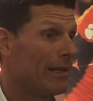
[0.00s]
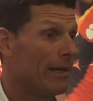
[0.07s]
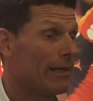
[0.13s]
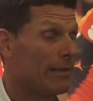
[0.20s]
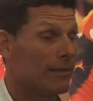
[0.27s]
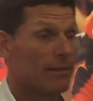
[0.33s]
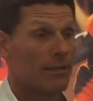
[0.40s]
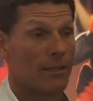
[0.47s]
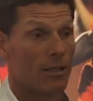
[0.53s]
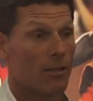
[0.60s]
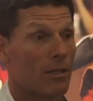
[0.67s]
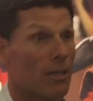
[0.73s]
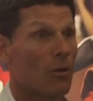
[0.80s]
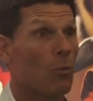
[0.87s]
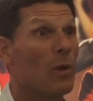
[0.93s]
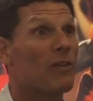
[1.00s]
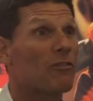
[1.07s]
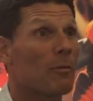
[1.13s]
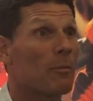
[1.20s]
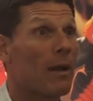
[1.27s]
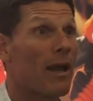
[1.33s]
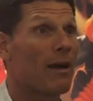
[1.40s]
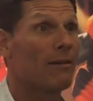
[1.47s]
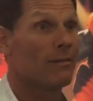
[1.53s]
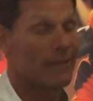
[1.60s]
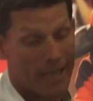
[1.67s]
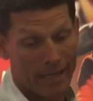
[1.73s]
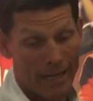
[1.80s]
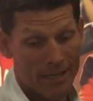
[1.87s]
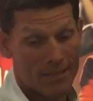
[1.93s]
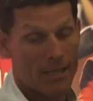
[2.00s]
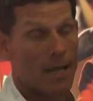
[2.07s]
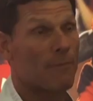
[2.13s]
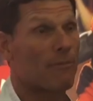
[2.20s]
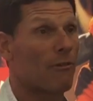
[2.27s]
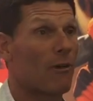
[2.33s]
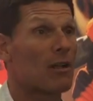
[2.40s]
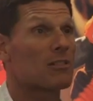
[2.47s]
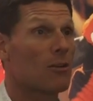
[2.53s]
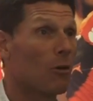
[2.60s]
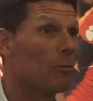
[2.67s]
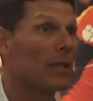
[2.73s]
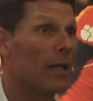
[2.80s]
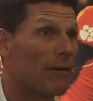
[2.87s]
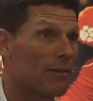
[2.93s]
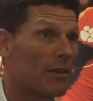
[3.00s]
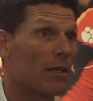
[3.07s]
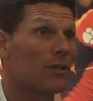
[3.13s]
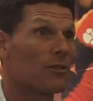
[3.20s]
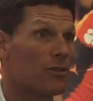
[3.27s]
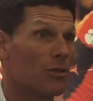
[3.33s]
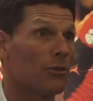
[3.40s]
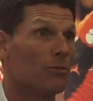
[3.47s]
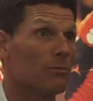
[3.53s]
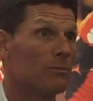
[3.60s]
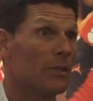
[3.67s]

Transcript: And in a week from now, that next game for us is going to mean everything too.